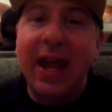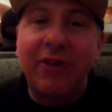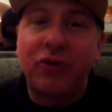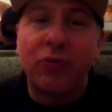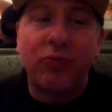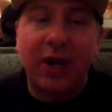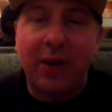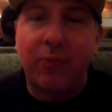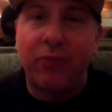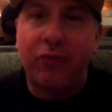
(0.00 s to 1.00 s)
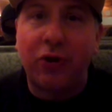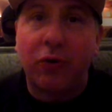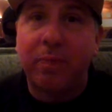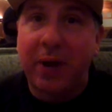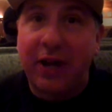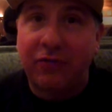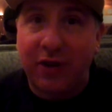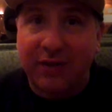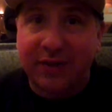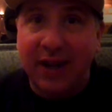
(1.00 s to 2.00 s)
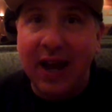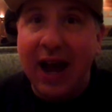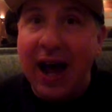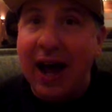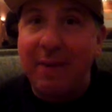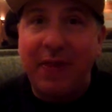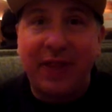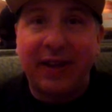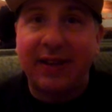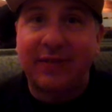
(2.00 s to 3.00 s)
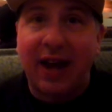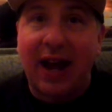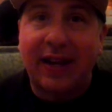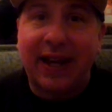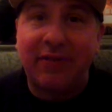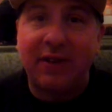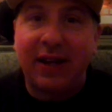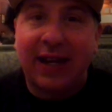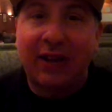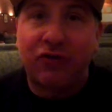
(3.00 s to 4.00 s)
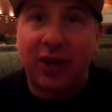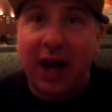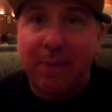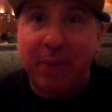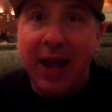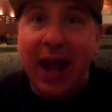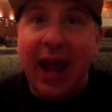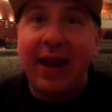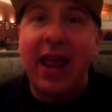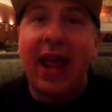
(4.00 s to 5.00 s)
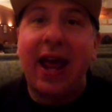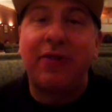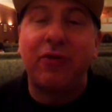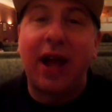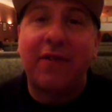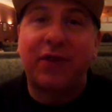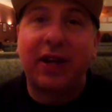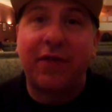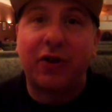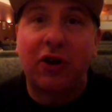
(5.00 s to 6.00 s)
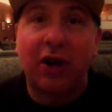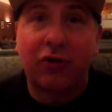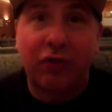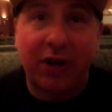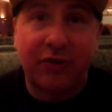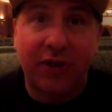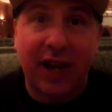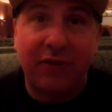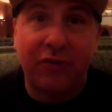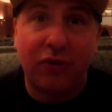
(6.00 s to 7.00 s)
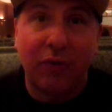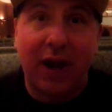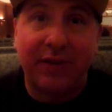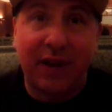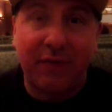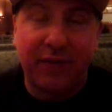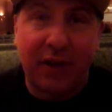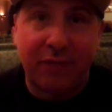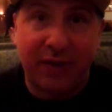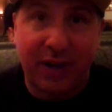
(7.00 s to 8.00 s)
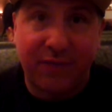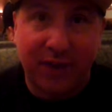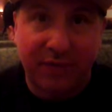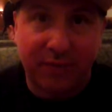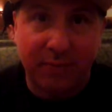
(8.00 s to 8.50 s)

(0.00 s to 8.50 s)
Injury riddled Patriots, I think is catching up, and you have to give a lot of credit to Denver defense.